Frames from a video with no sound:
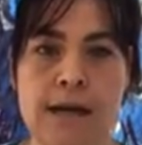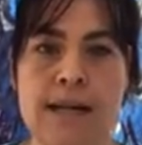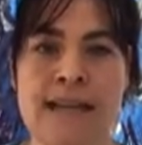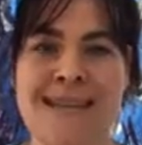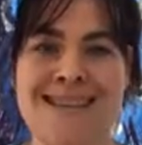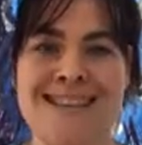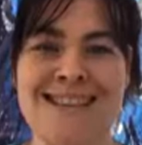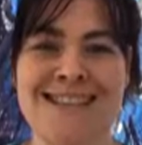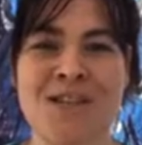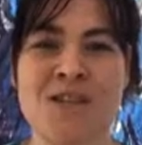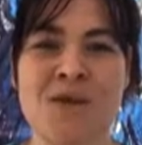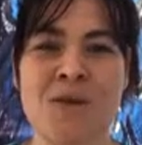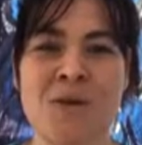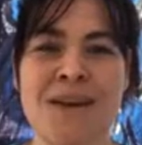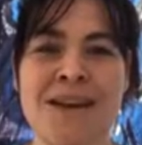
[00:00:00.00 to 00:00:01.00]
is a
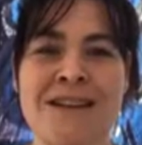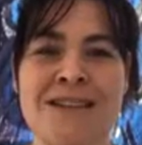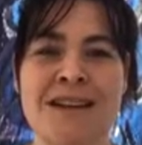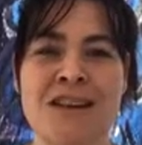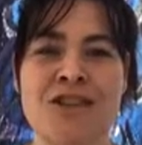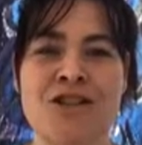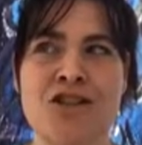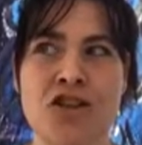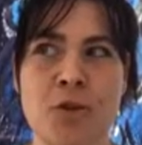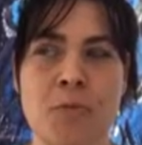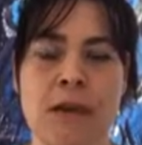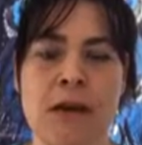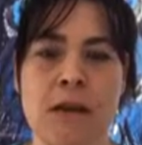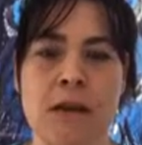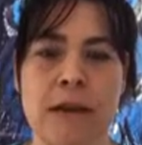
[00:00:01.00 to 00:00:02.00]
disgrace on so
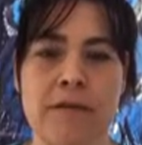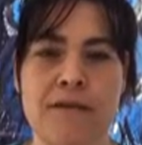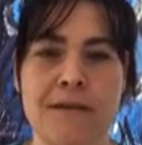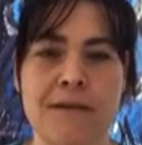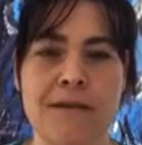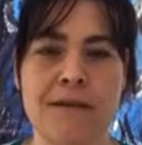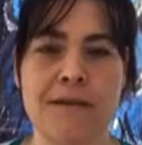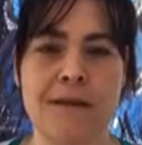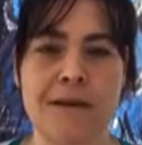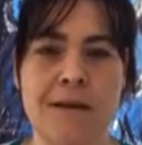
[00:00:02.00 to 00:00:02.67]
many levels.